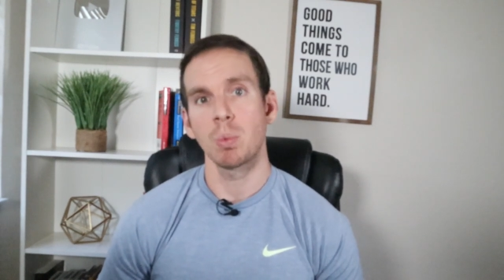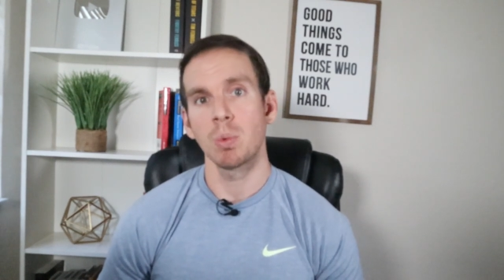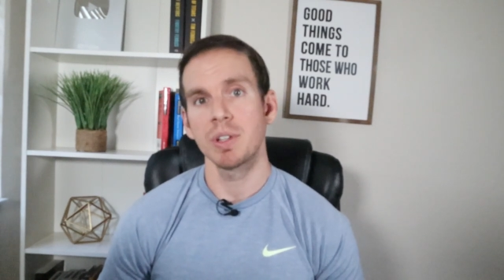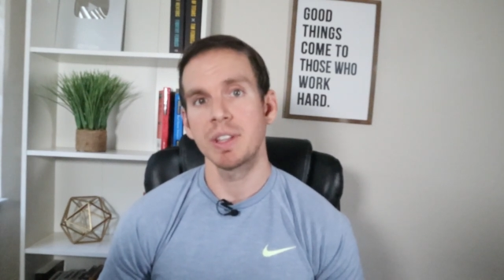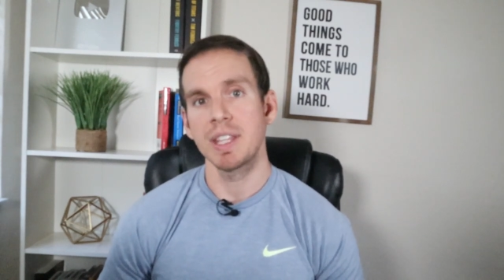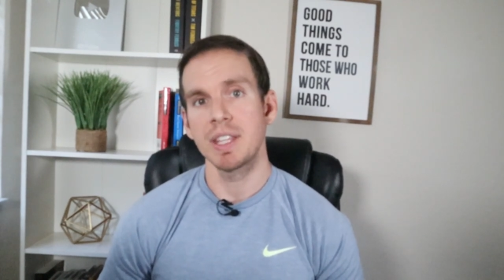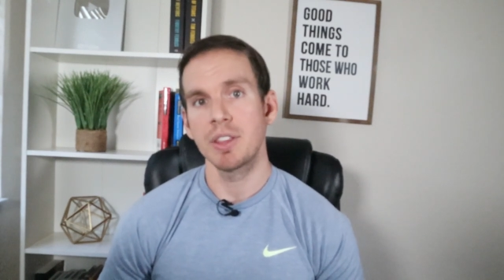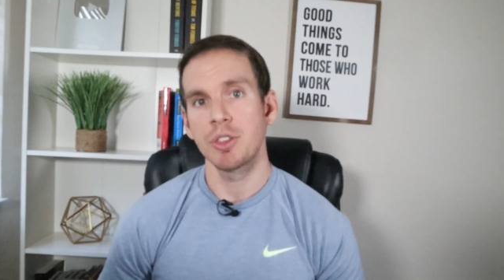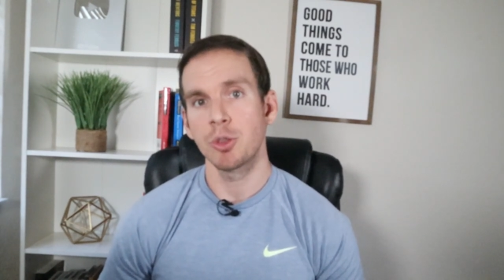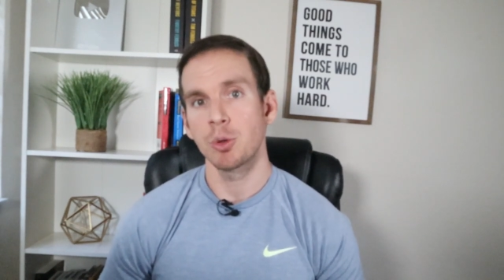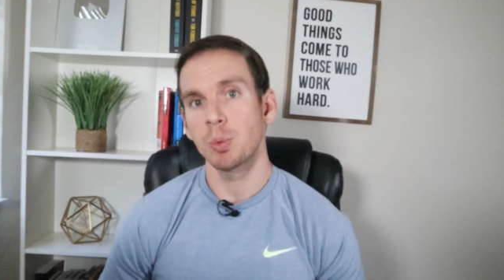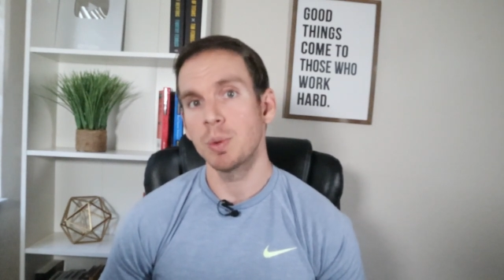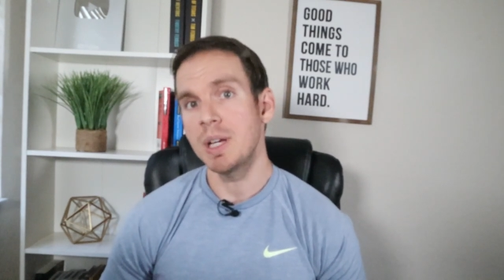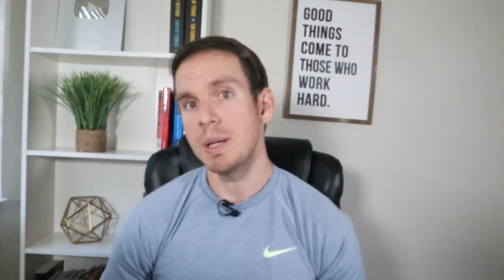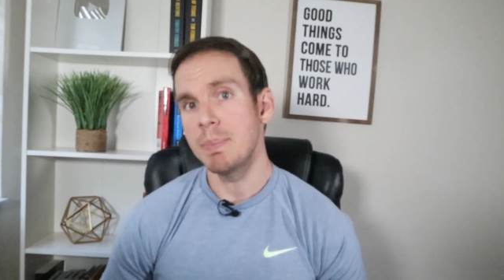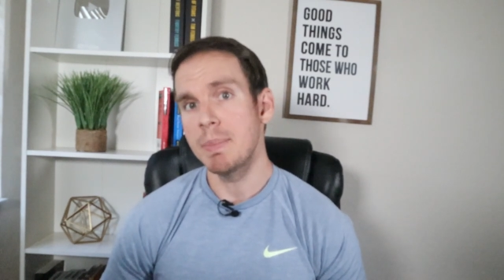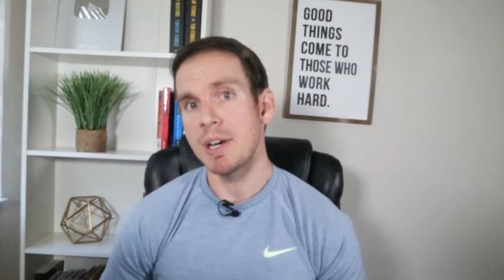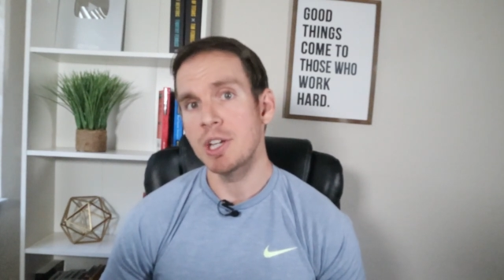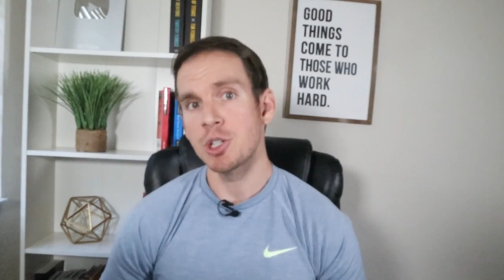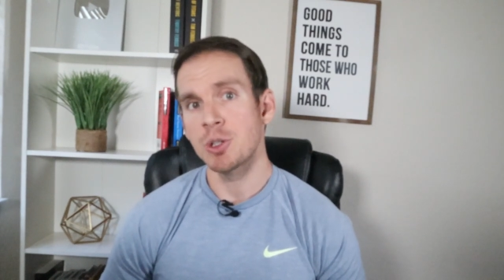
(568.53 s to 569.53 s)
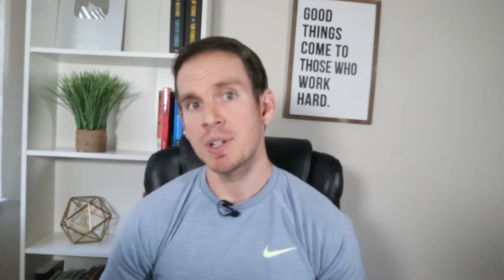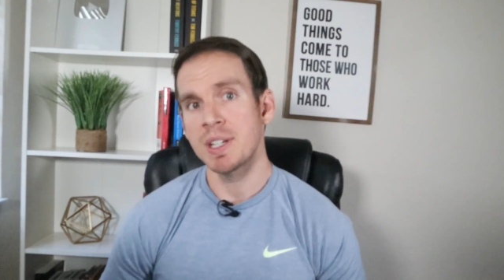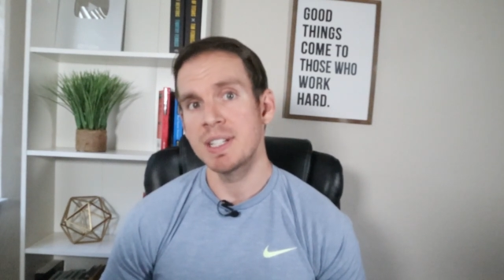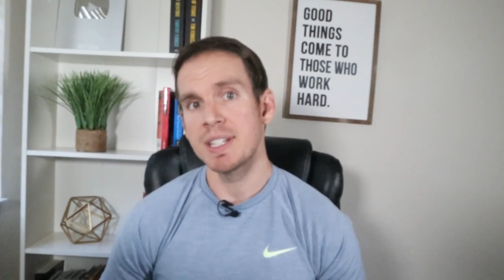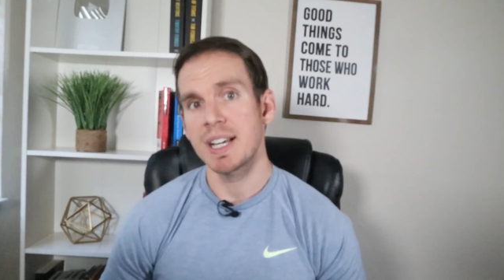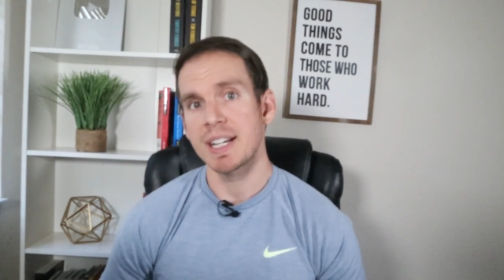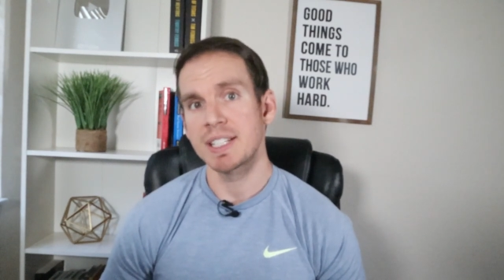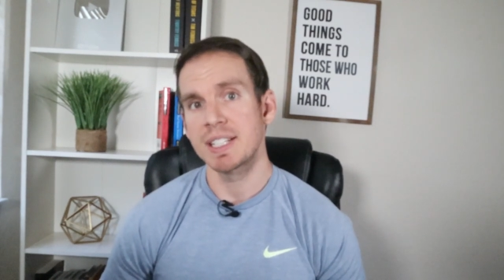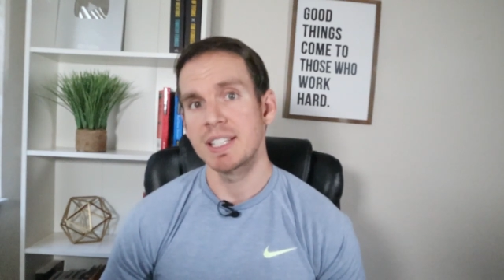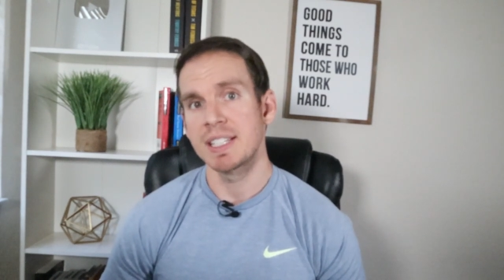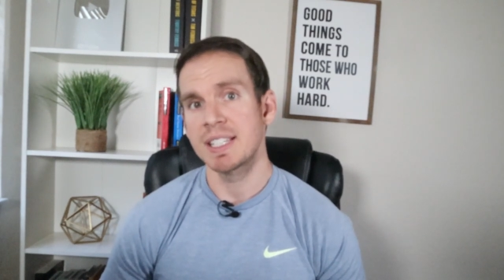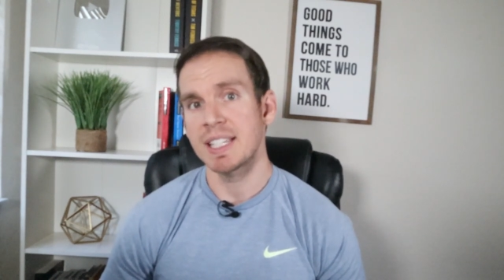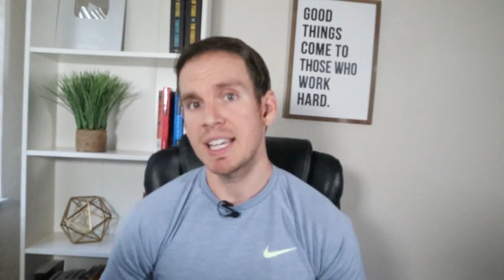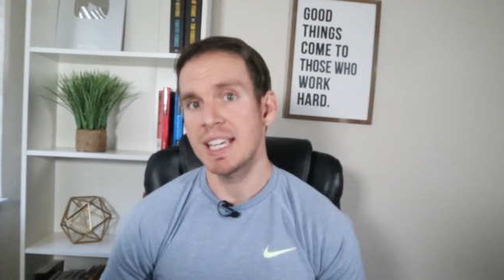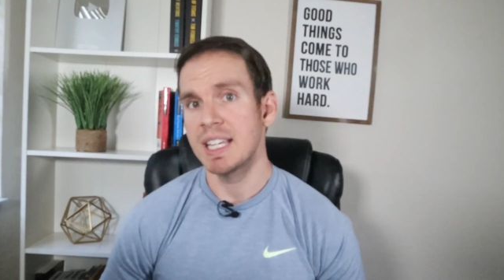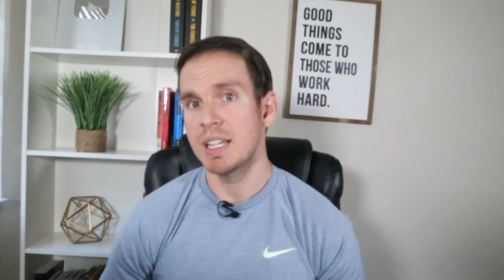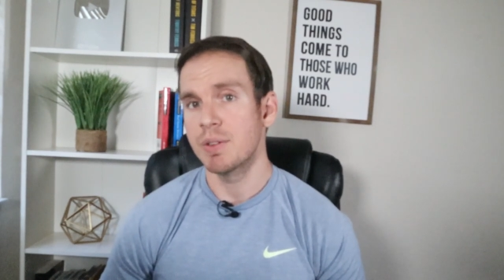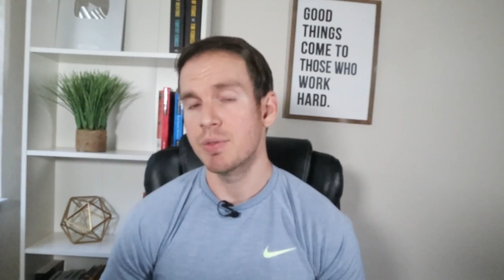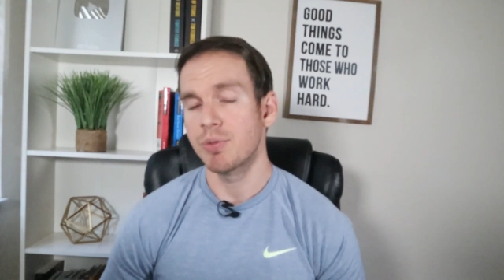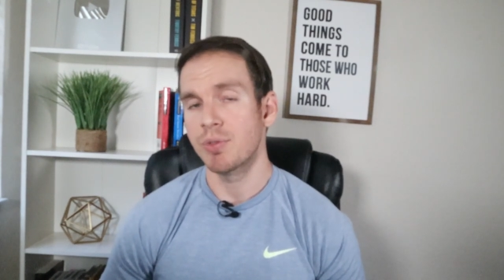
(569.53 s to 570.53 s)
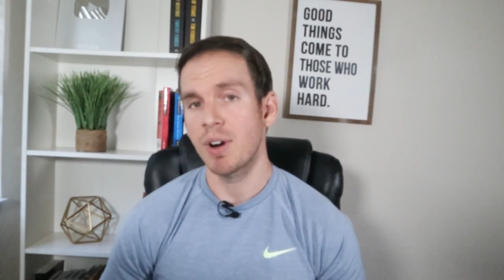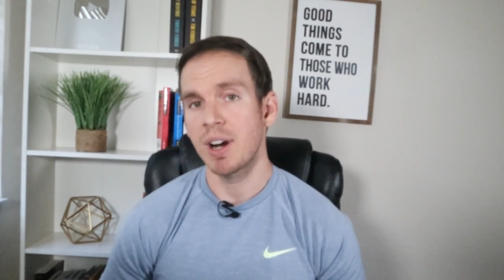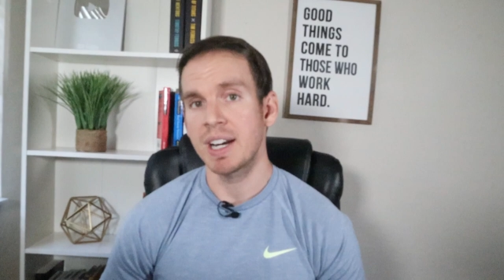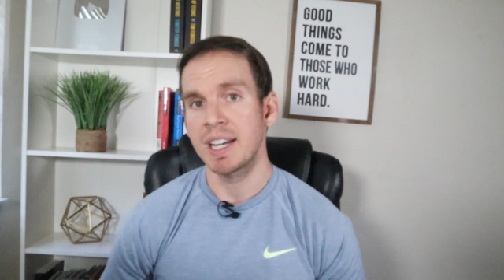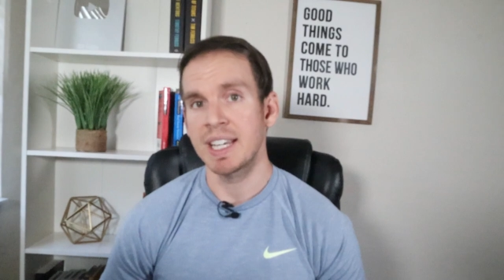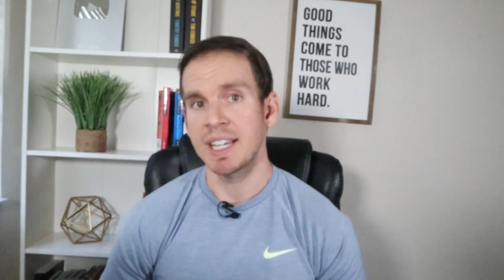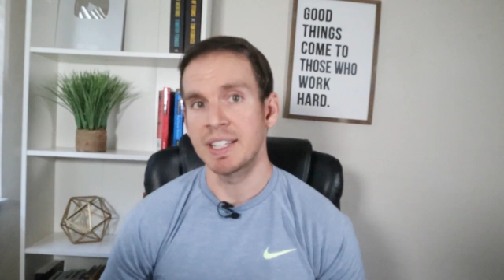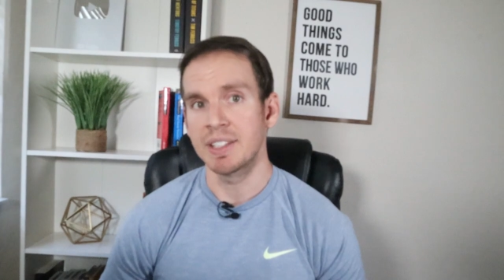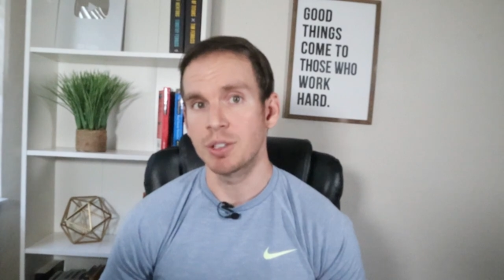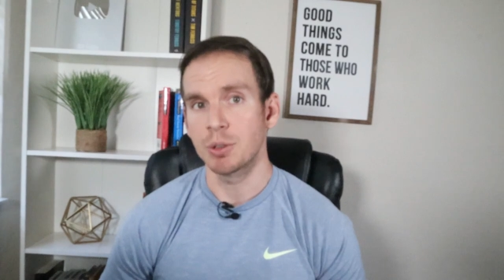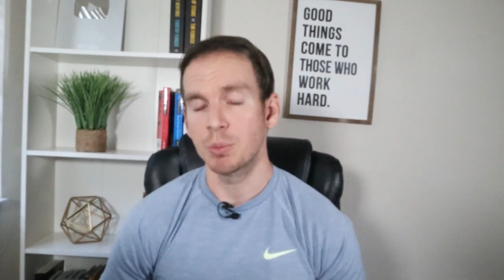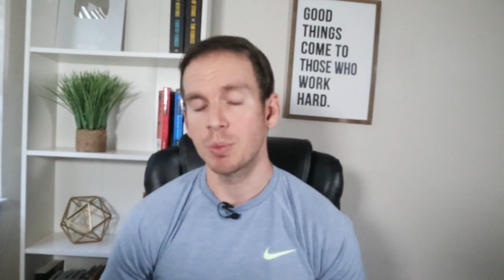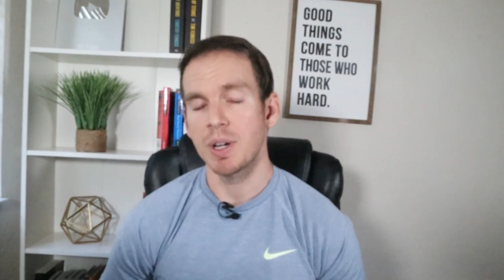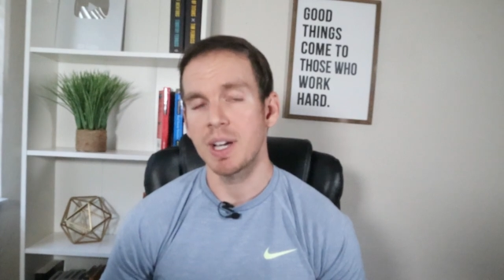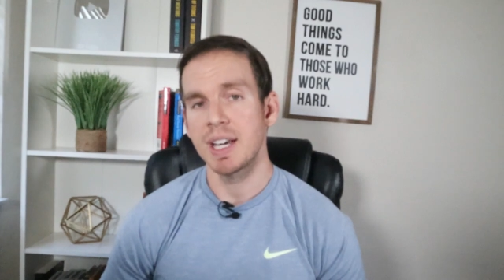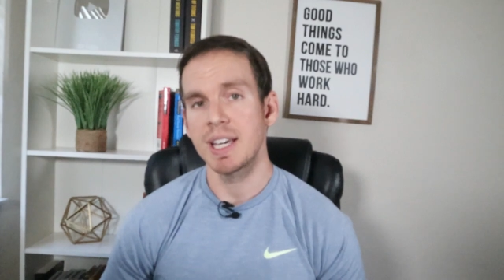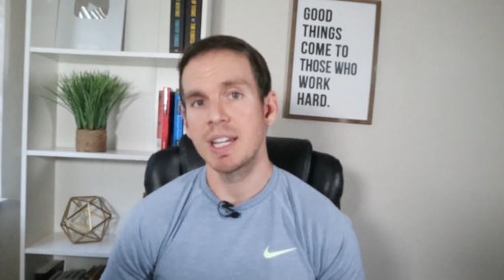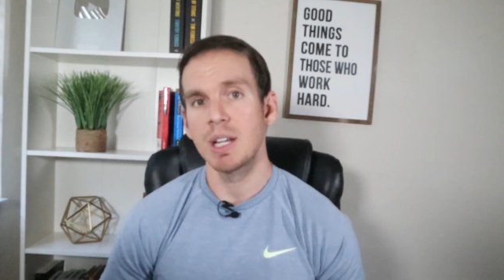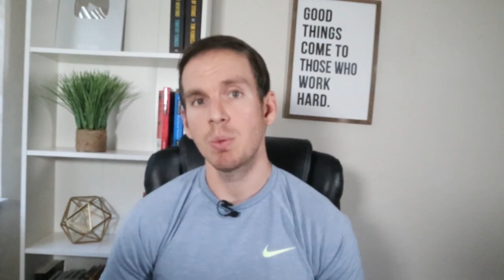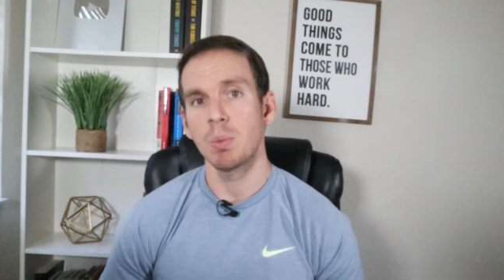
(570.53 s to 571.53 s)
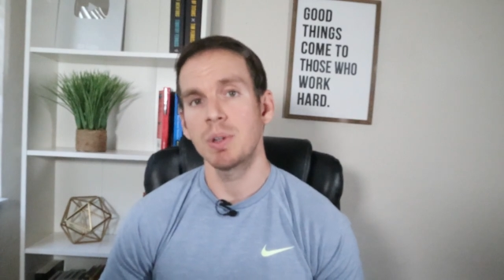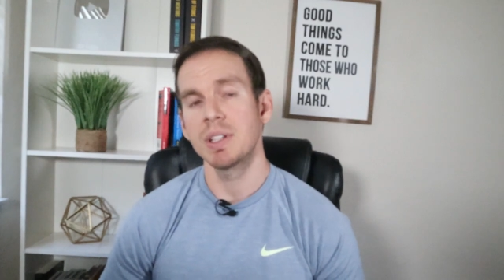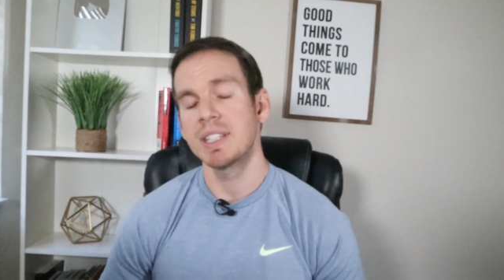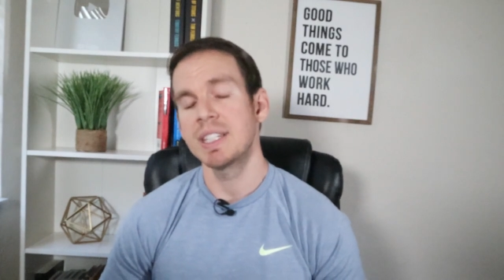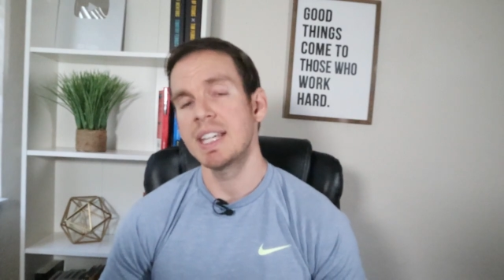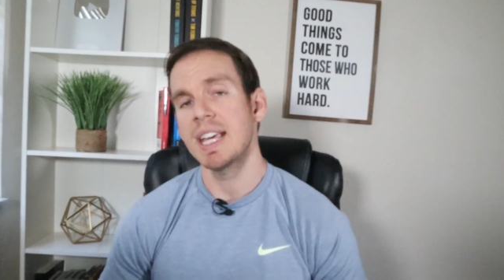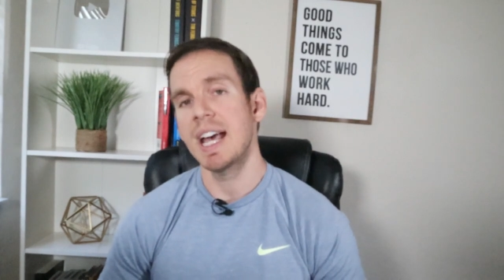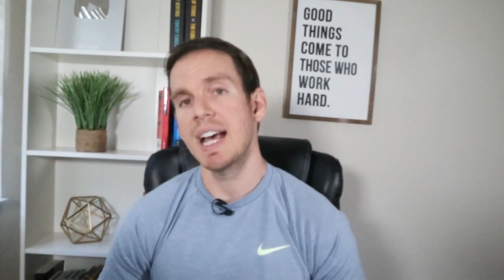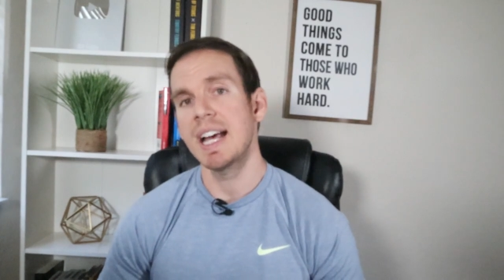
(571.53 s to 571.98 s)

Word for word: where the three major indexes ended Friday in the red, with the